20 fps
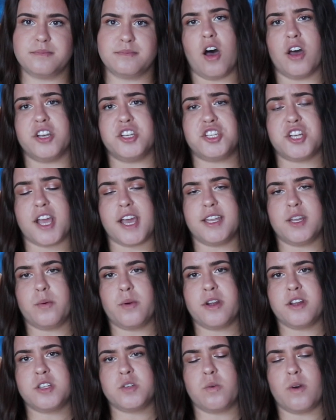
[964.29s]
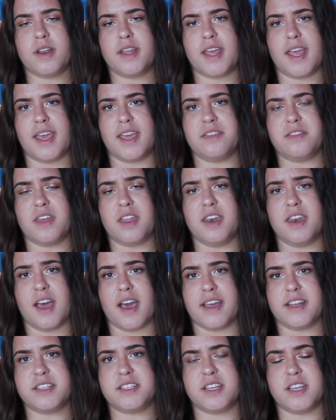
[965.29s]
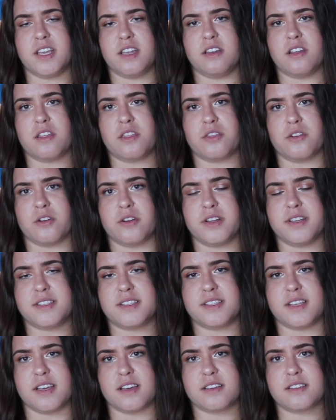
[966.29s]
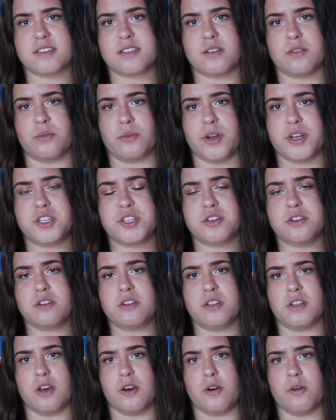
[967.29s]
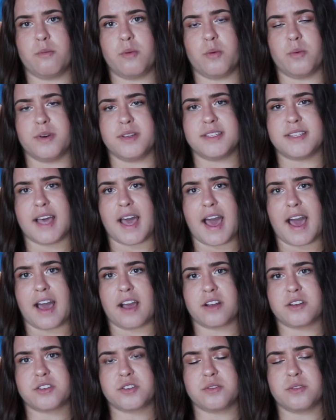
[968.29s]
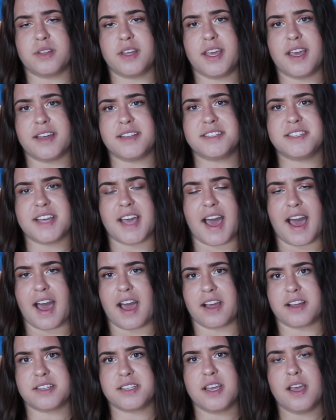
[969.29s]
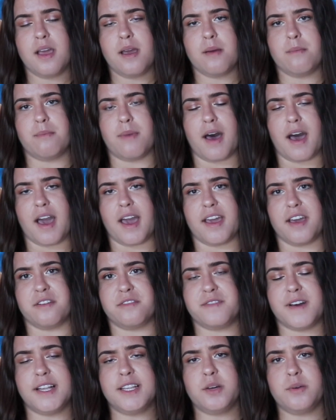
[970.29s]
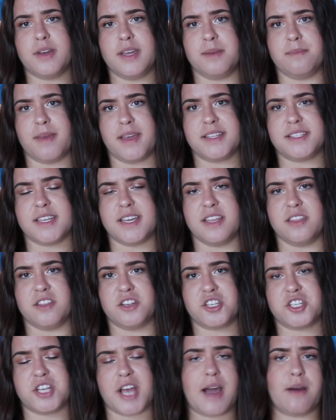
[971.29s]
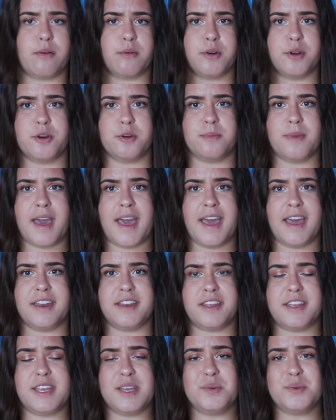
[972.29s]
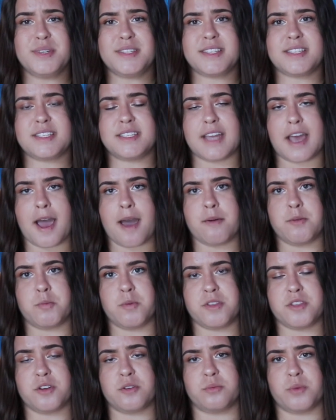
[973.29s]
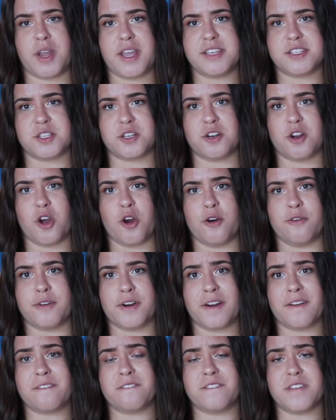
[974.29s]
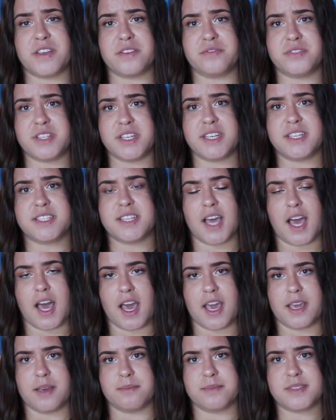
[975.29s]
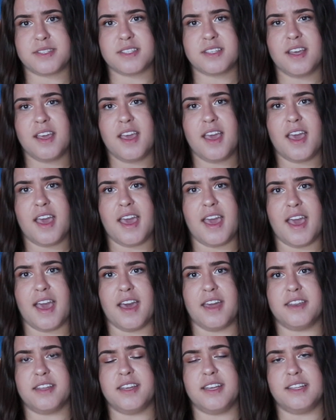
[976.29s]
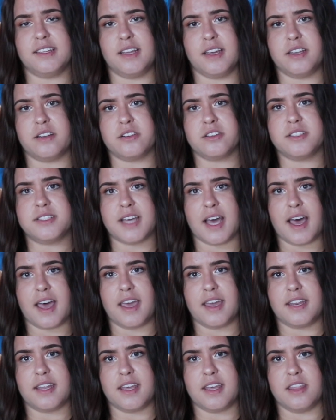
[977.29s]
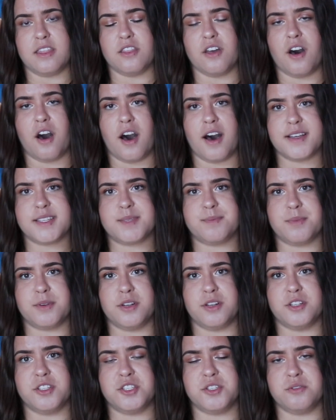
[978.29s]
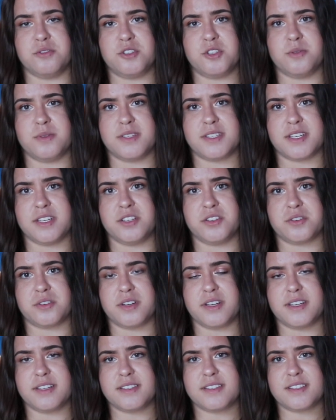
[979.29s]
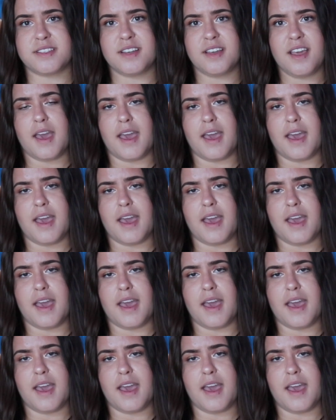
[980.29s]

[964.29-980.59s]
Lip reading: On January 28, 1936, Richard Loeb was actually attacked by a fellow inmate in the shower room, and he was stabbed with a razor over 50 times, and he later died in the hospital due to his injuries.